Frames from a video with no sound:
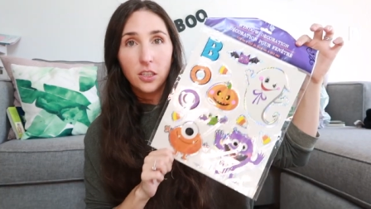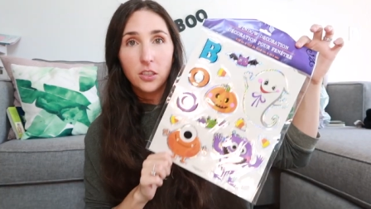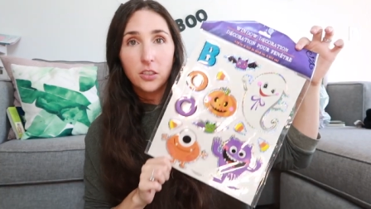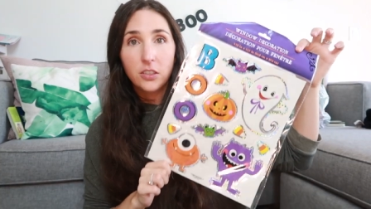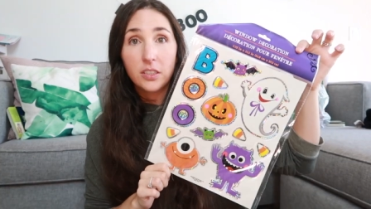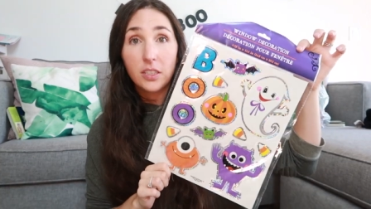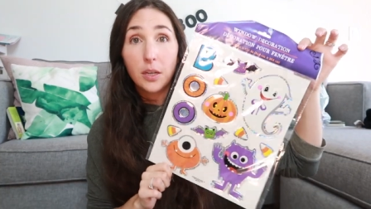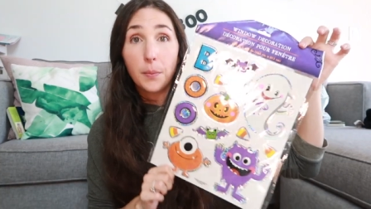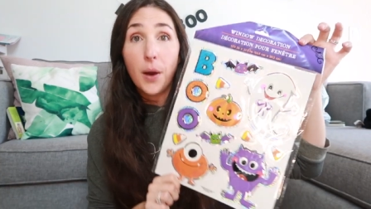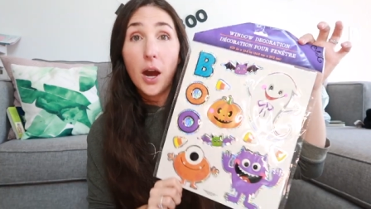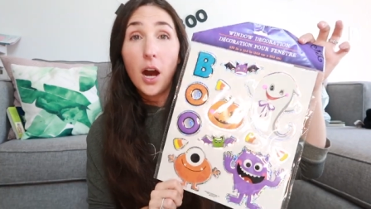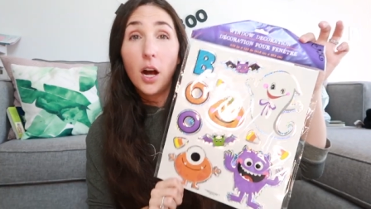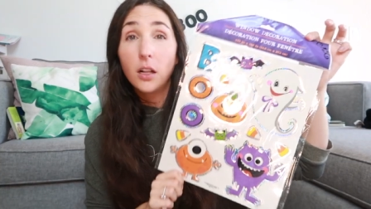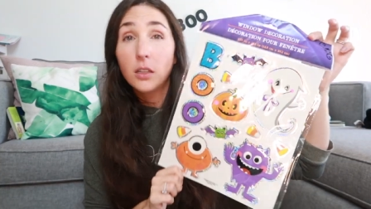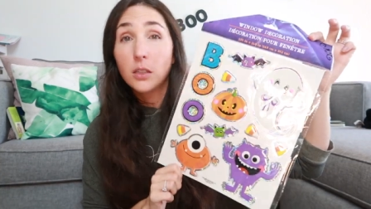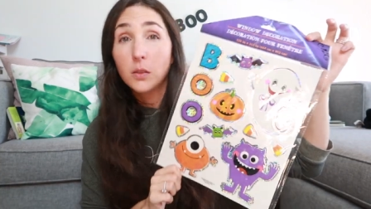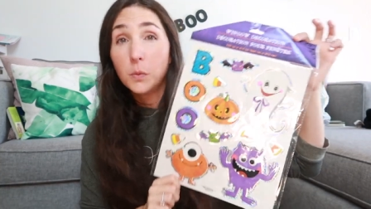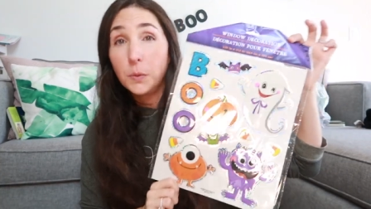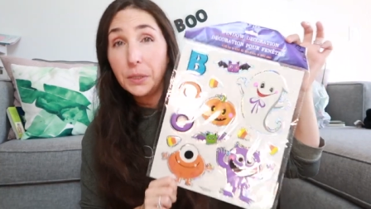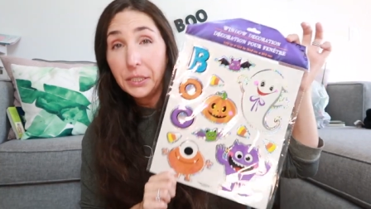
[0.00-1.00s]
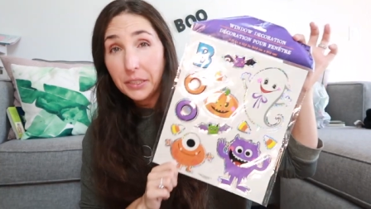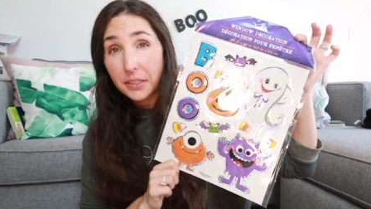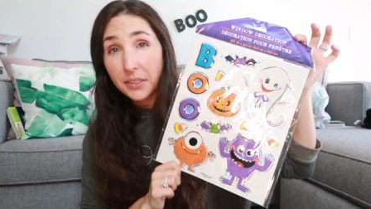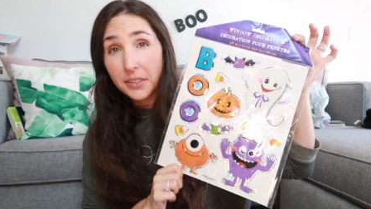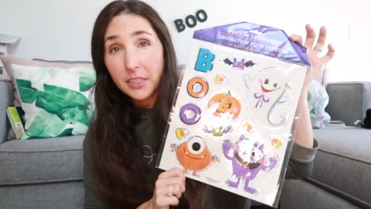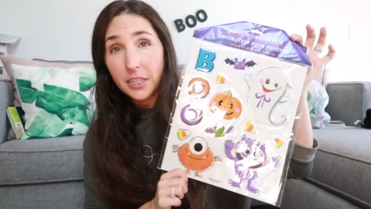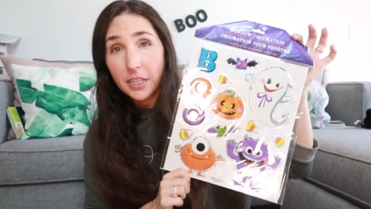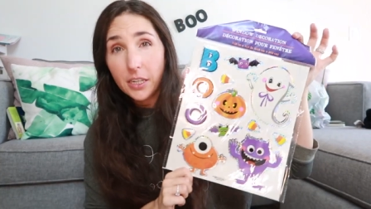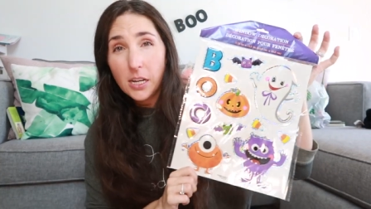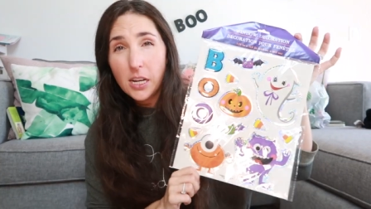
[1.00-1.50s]
some Halloween
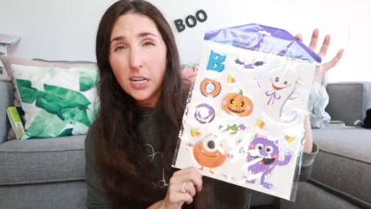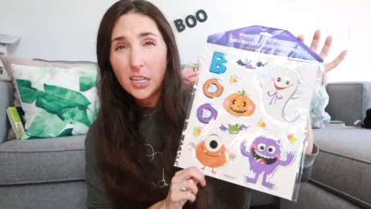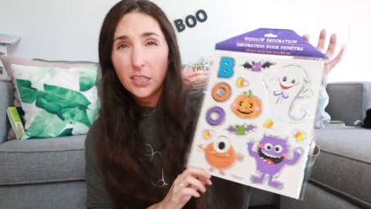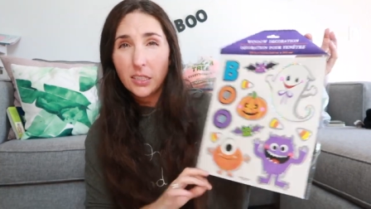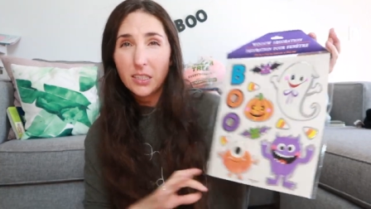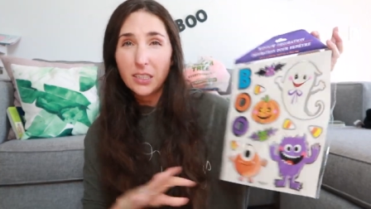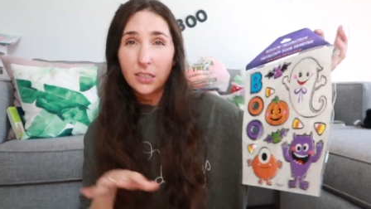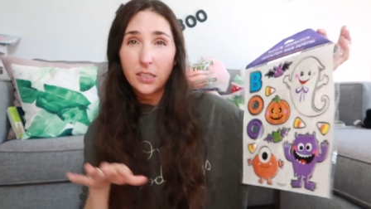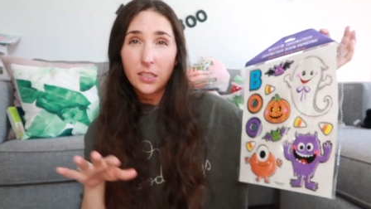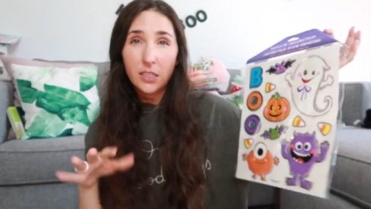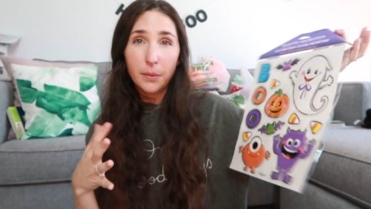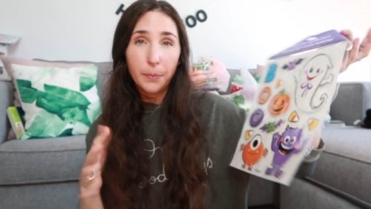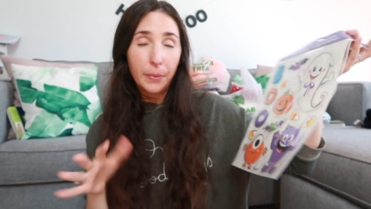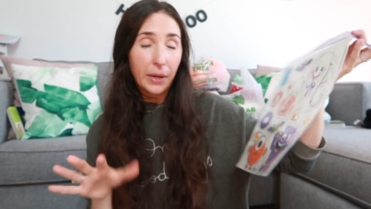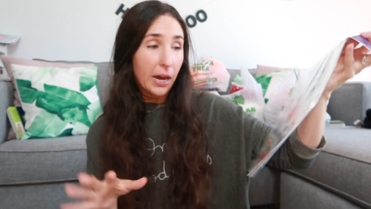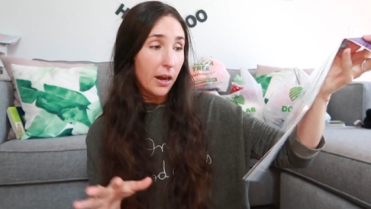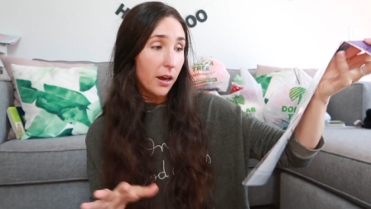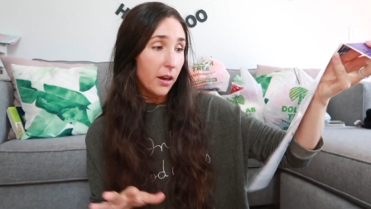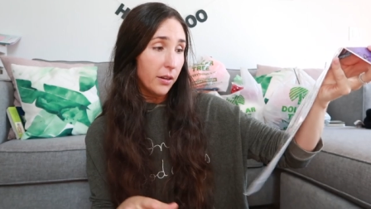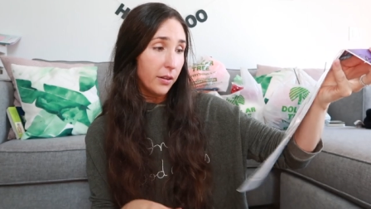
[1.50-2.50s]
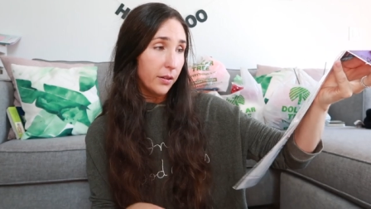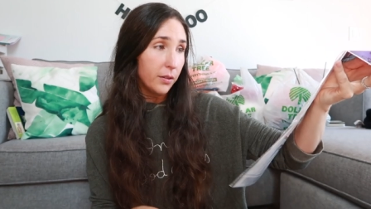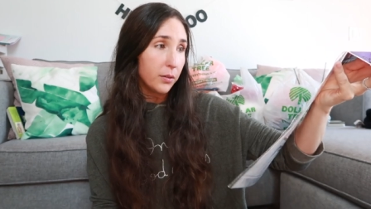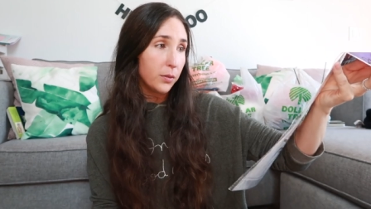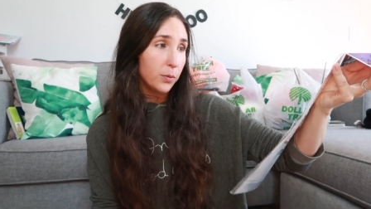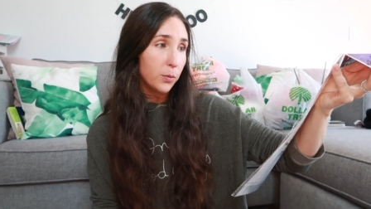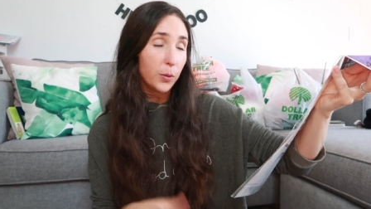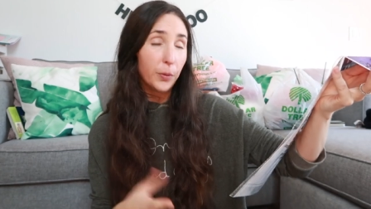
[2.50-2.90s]
stickers. It's about,